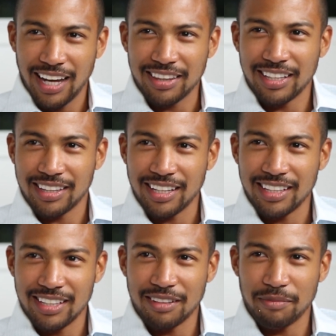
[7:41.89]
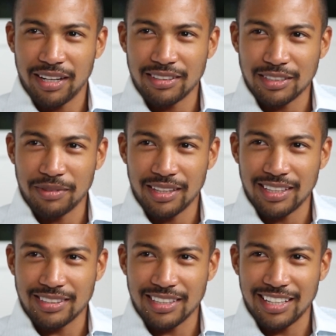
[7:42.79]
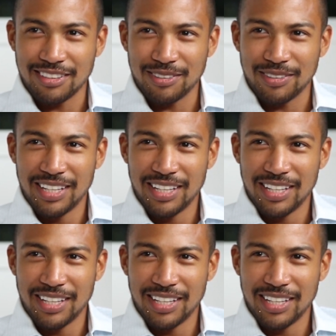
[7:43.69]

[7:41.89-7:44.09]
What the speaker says: I think that he admires some of the things that I do.